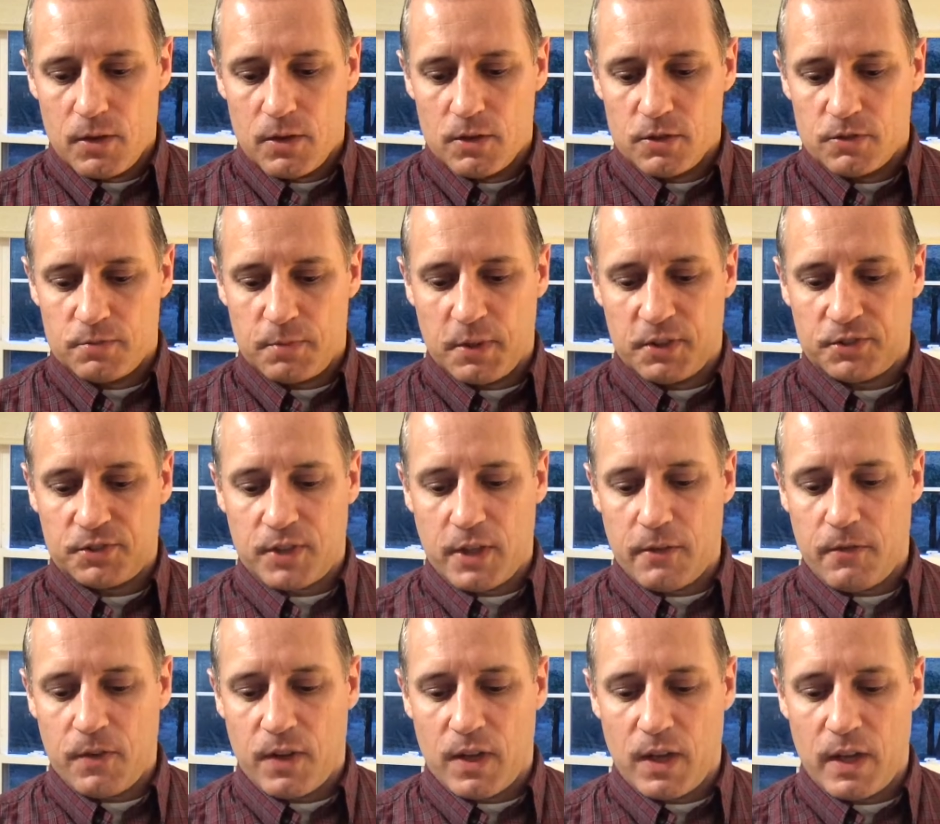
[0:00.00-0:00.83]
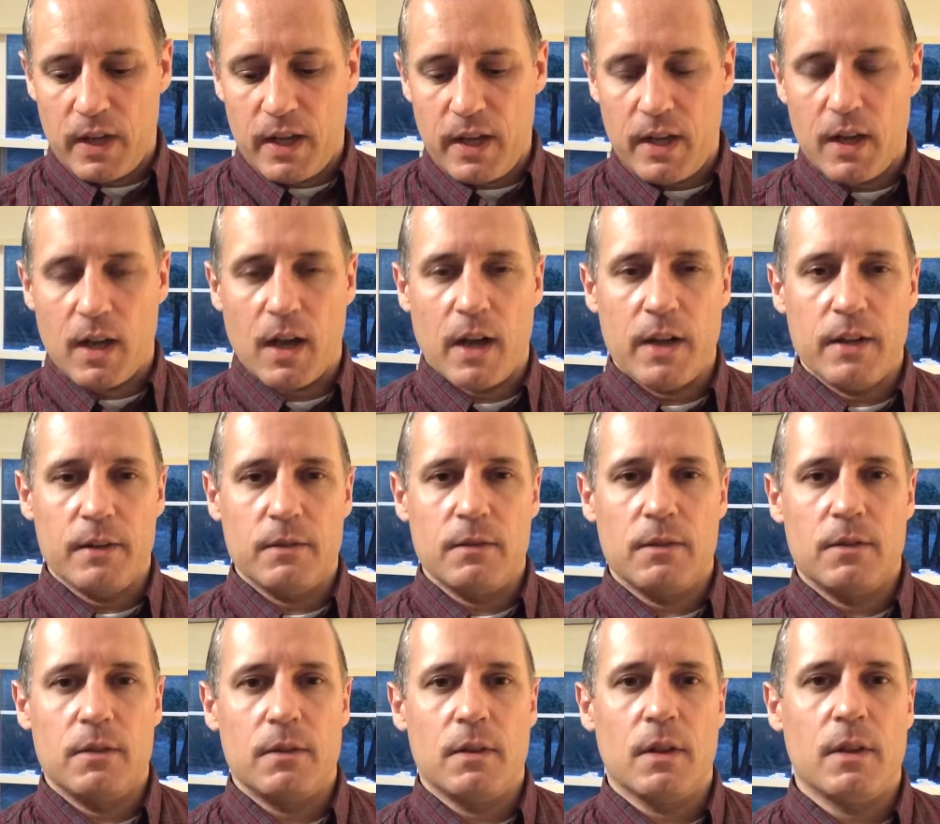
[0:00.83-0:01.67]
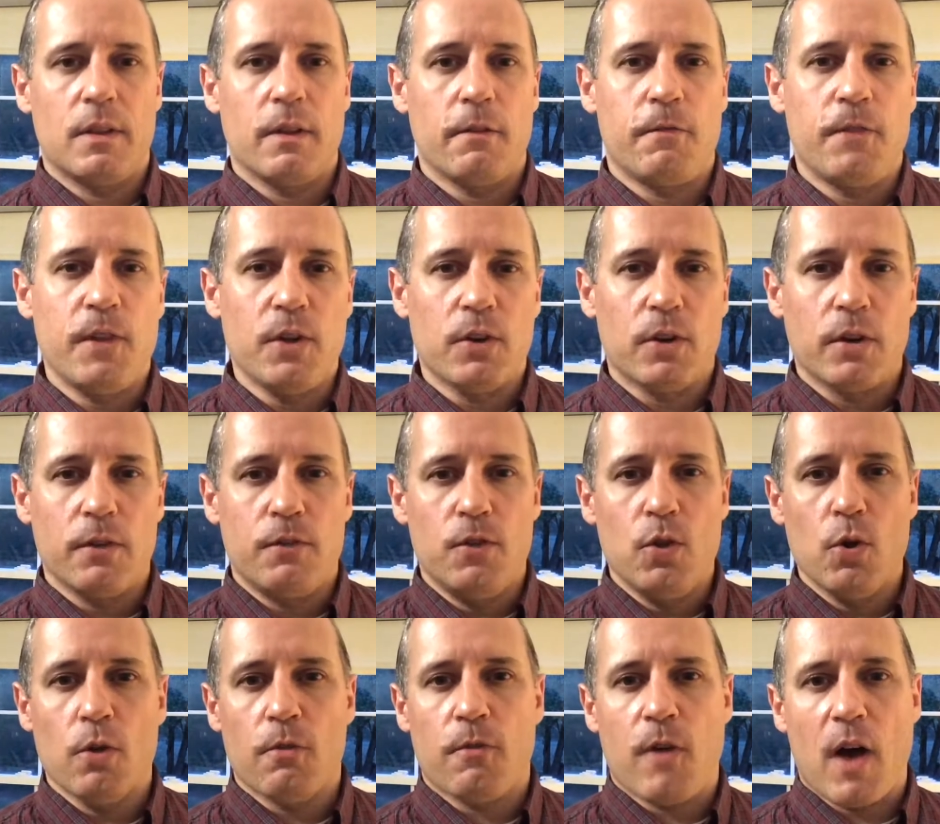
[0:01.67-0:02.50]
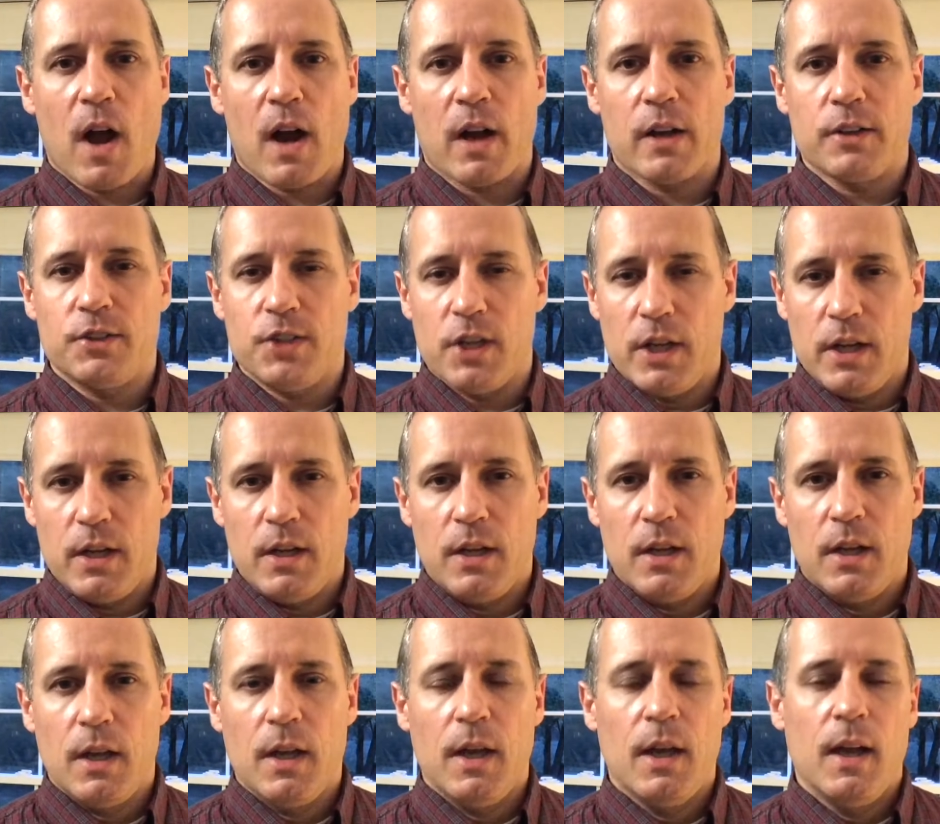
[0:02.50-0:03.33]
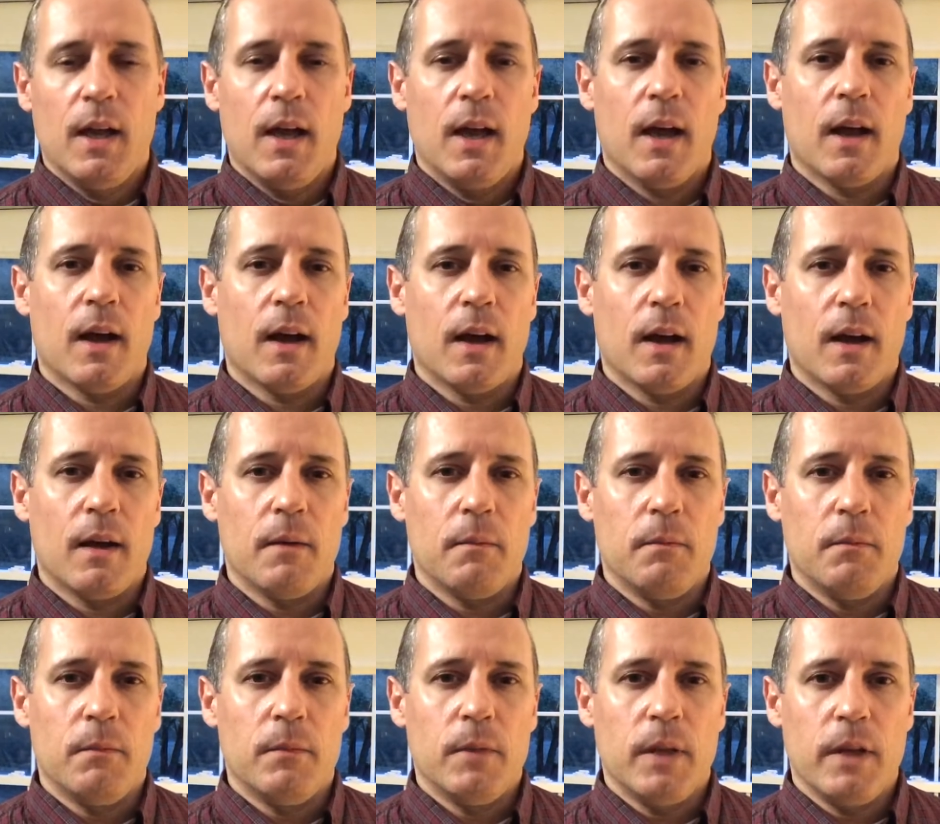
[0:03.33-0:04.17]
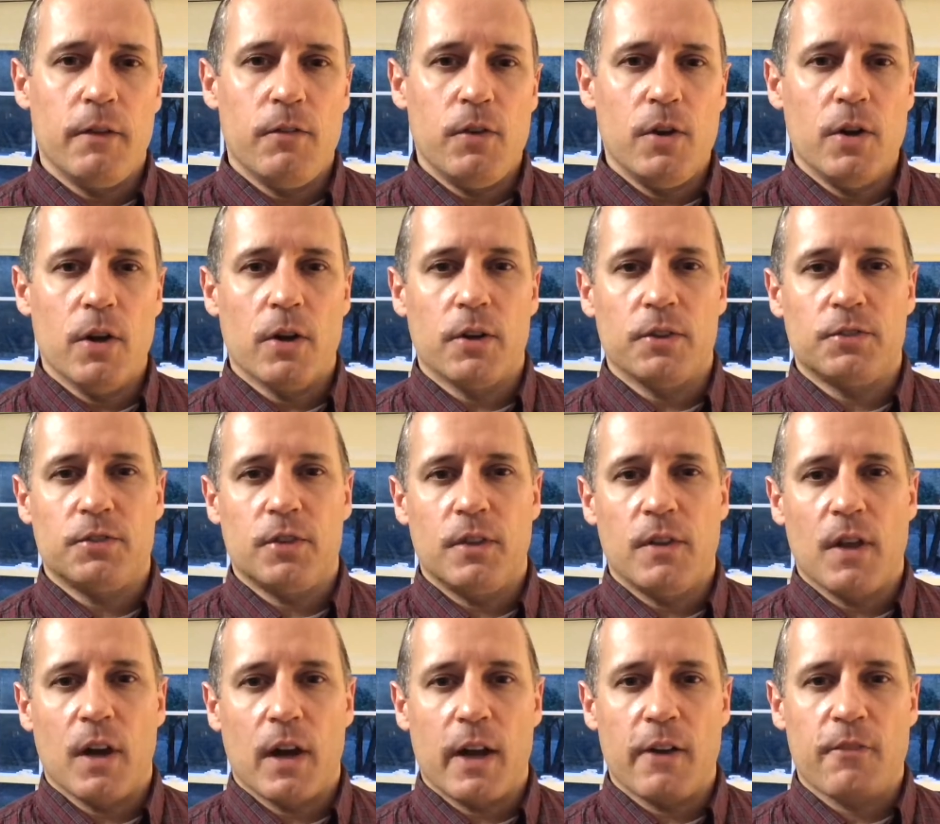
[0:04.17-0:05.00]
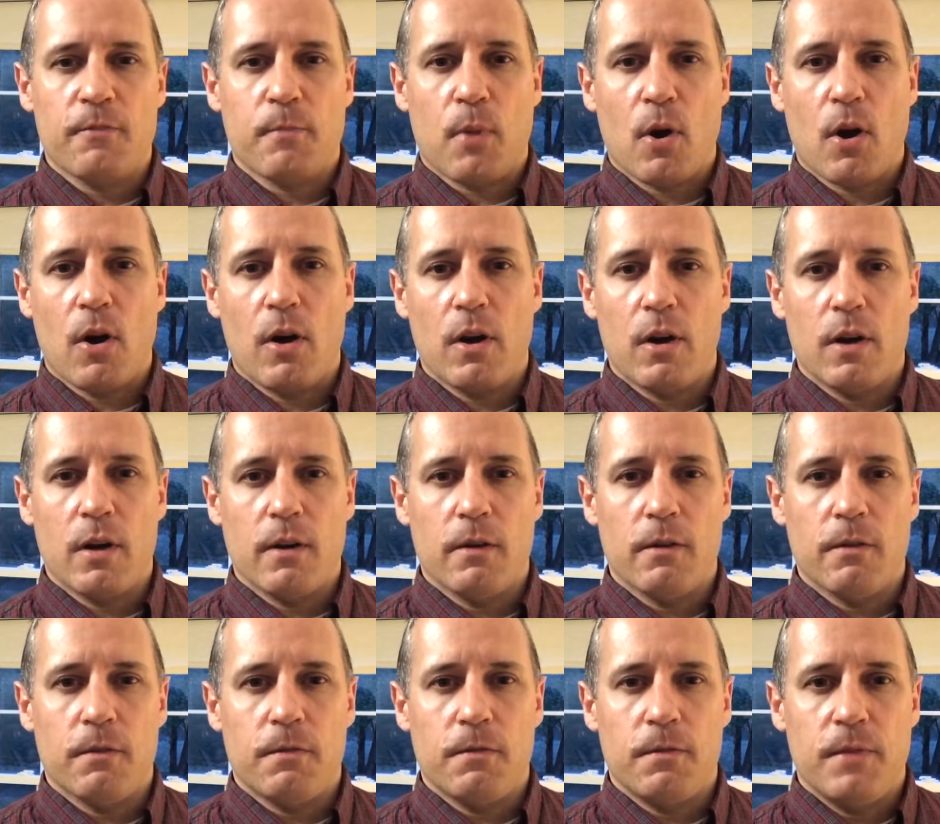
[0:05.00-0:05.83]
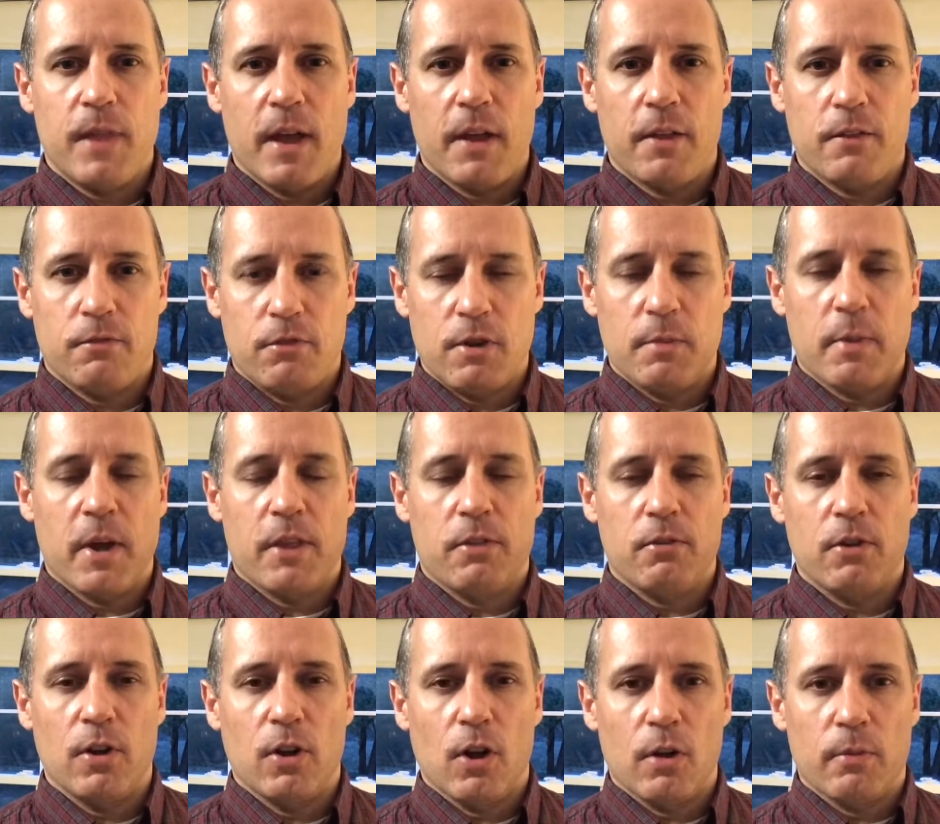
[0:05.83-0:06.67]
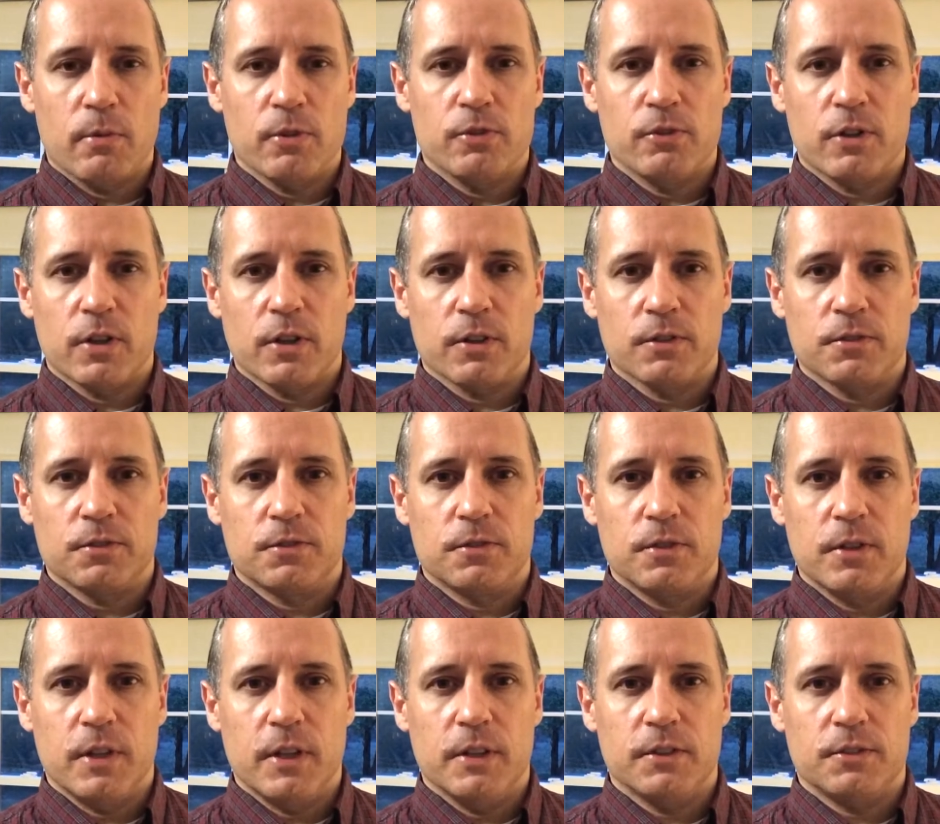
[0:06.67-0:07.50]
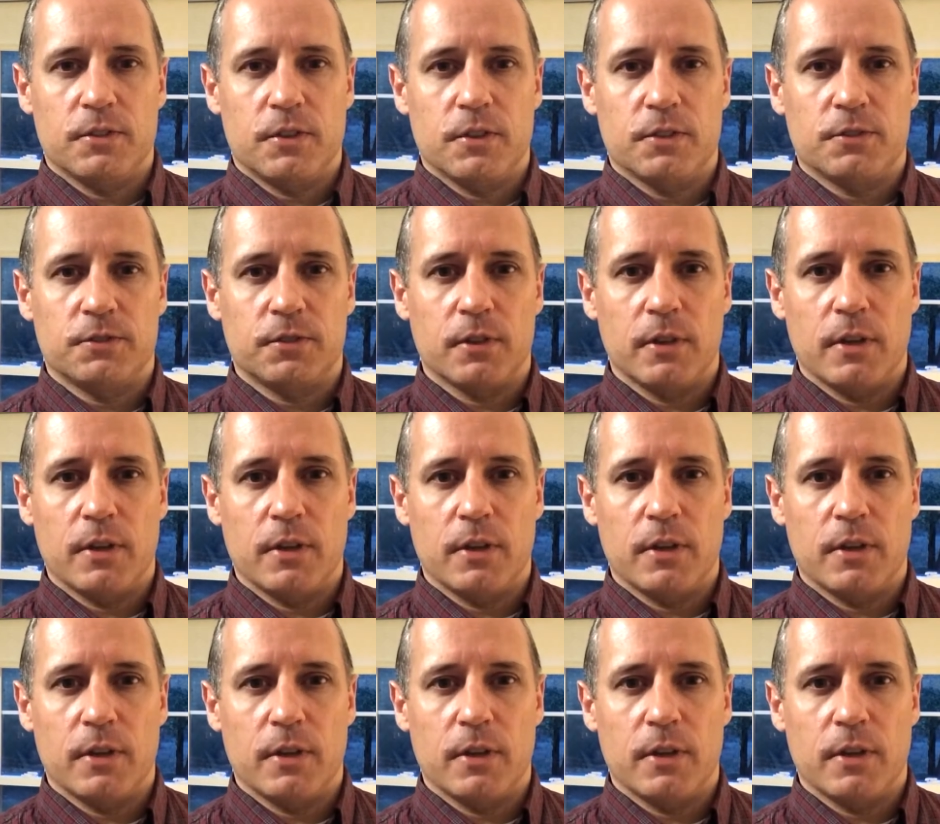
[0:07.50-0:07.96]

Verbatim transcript: specifically, the field of UFOlogy. If you notice in the left part of that 3x3 Global Drills is this